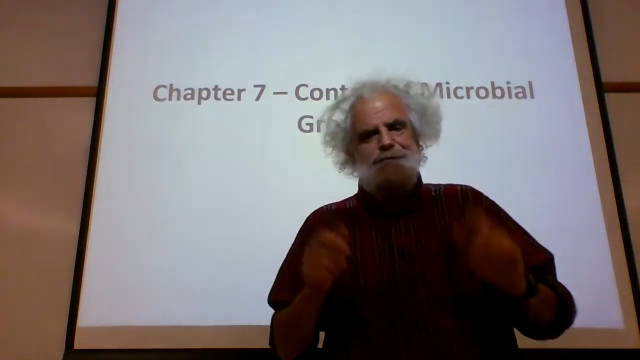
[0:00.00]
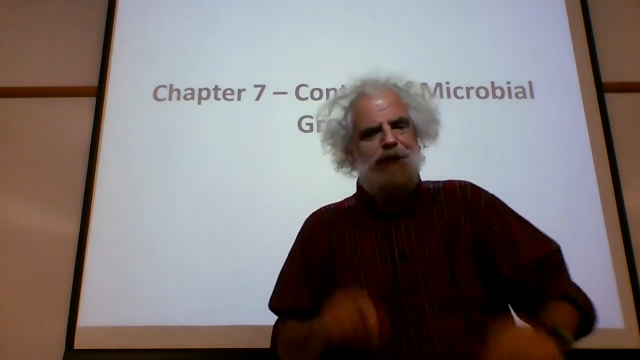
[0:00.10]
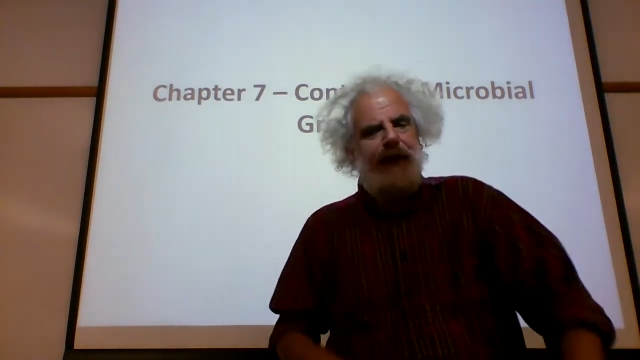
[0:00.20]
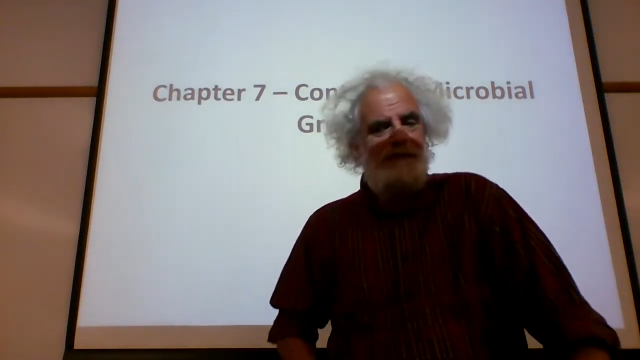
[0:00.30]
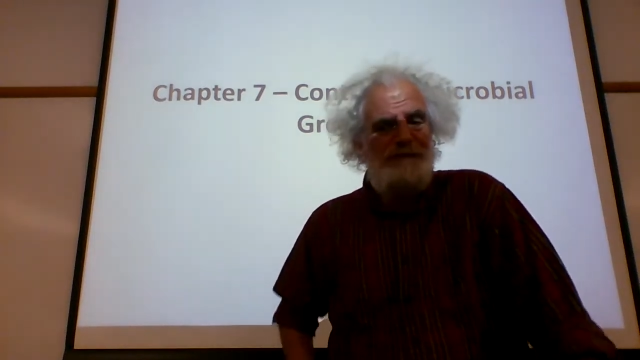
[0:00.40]

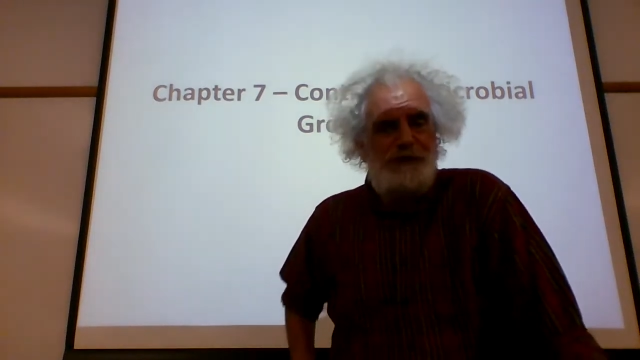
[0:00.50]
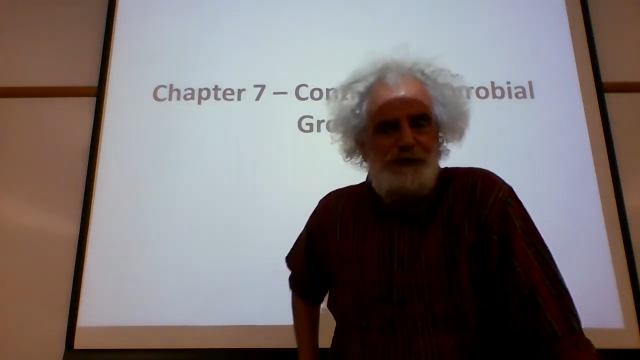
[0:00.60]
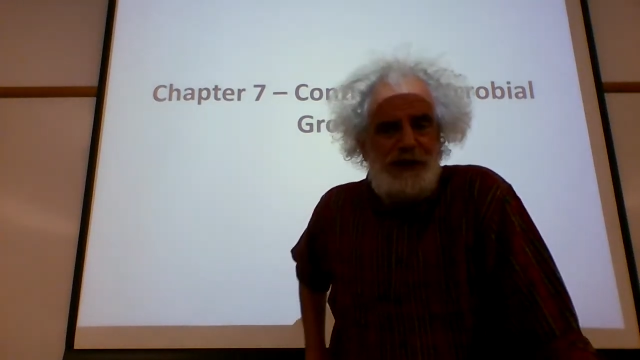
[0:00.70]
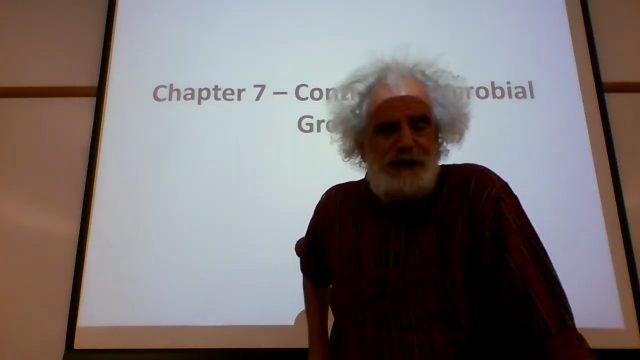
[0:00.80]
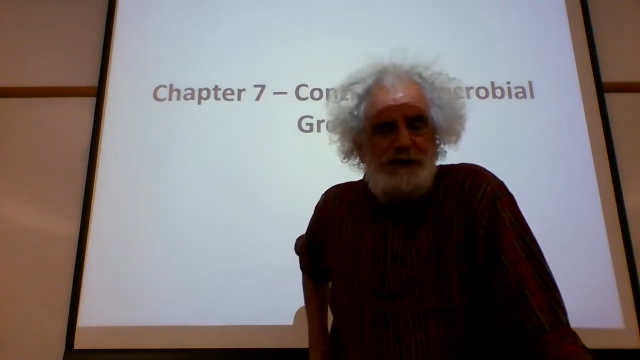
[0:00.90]
I haven't figured
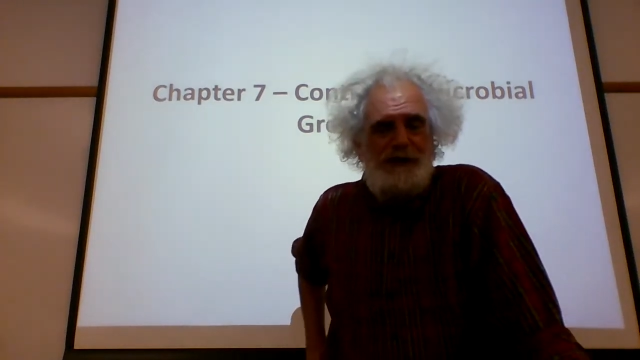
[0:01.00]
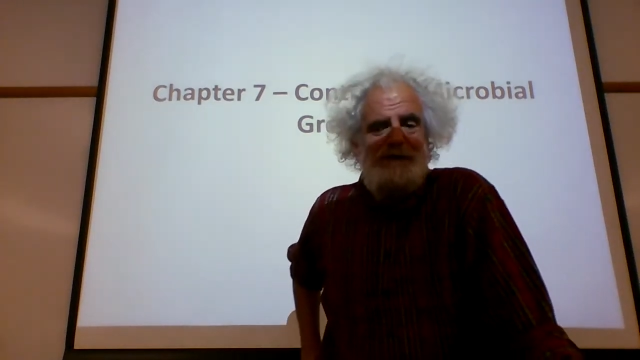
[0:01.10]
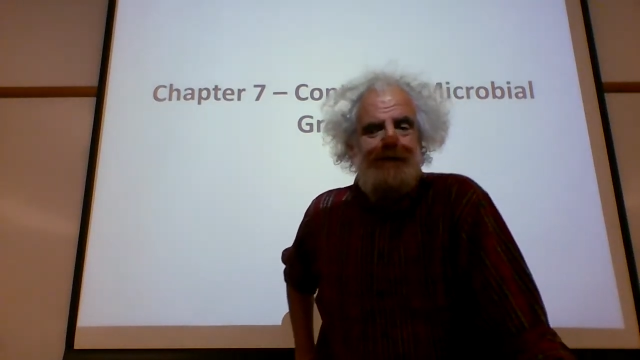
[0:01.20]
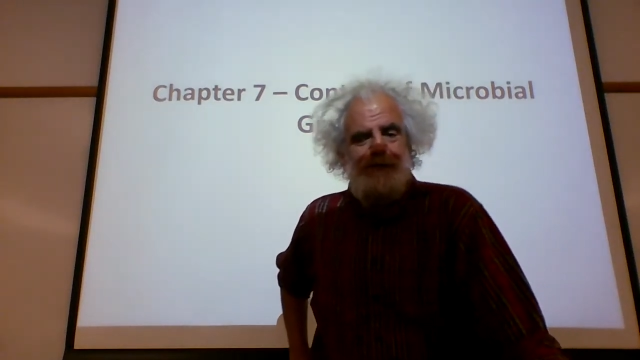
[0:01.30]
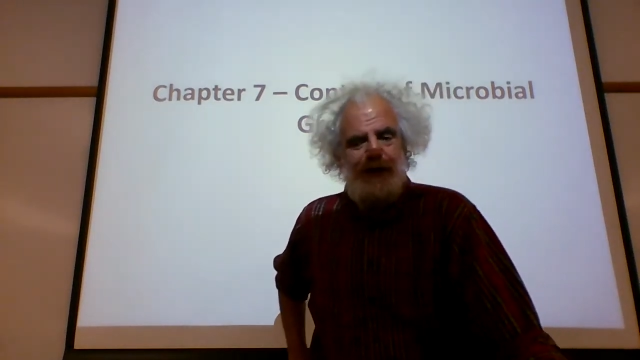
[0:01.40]
that out
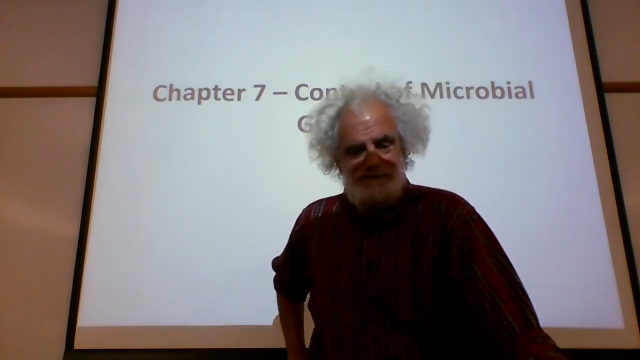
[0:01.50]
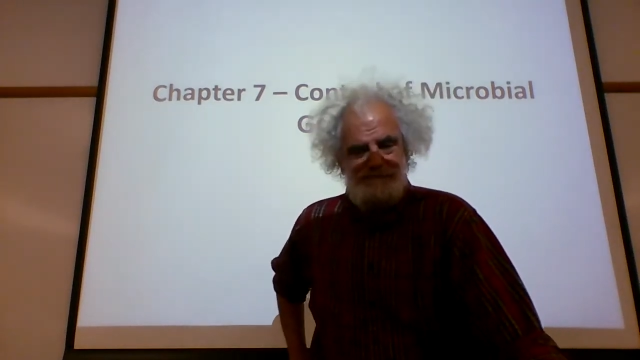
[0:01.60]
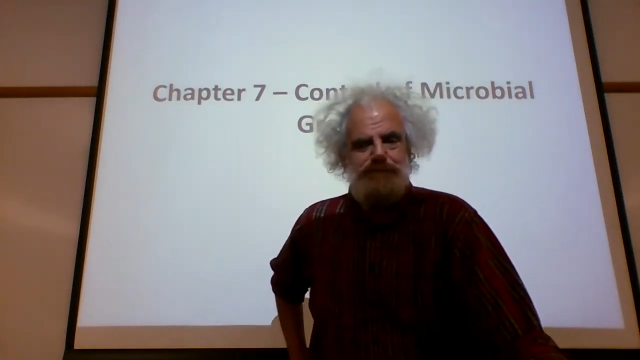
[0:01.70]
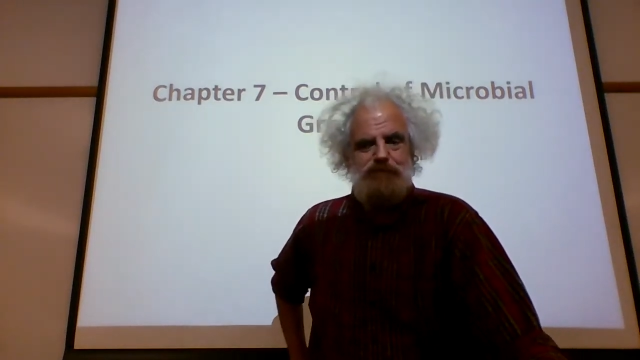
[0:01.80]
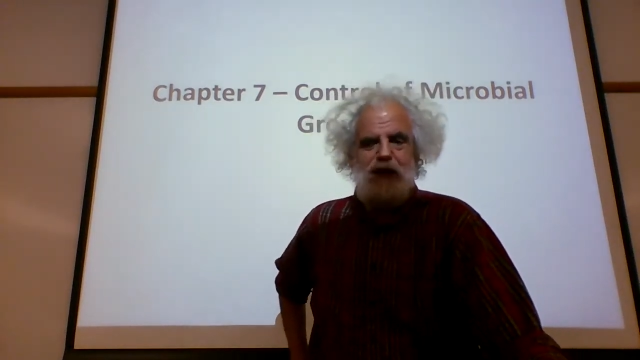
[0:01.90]
yet, but
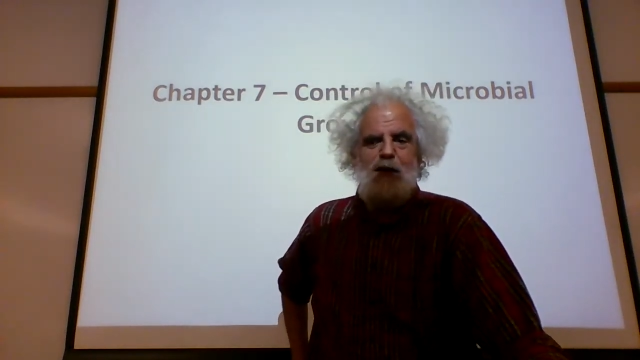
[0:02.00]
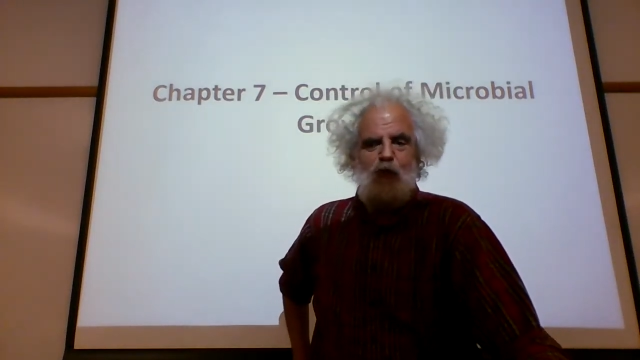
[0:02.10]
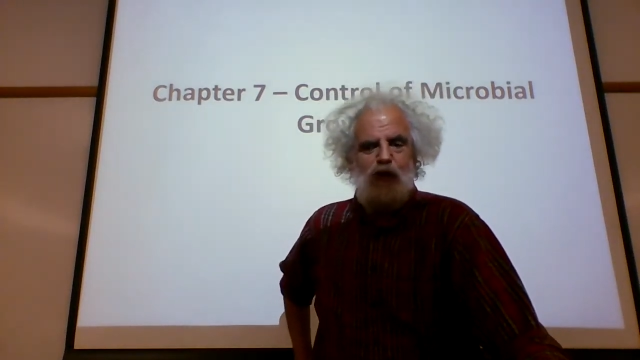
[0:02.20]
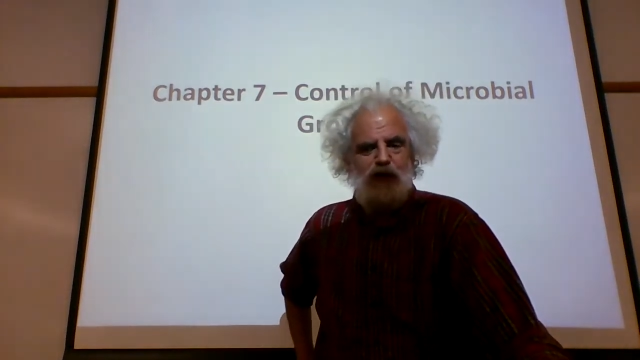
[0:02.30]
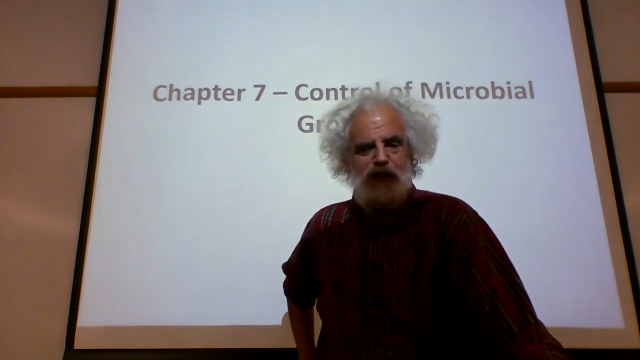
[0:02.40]
I'm
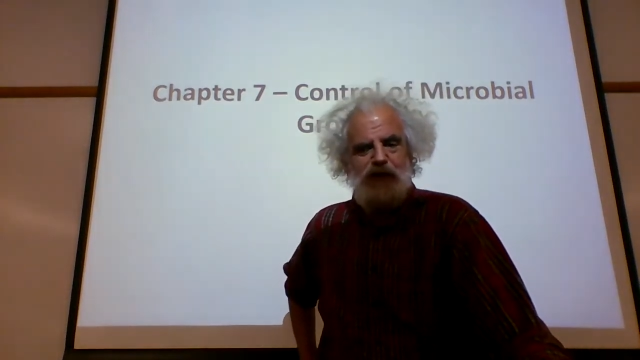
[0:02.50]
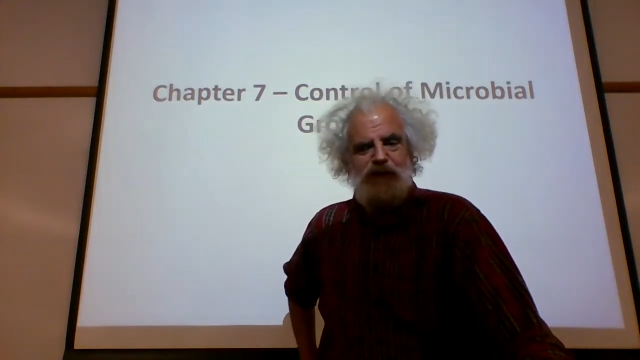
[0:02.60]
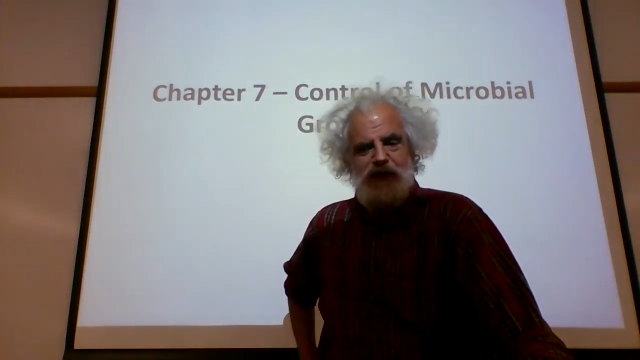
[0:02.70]
working on it.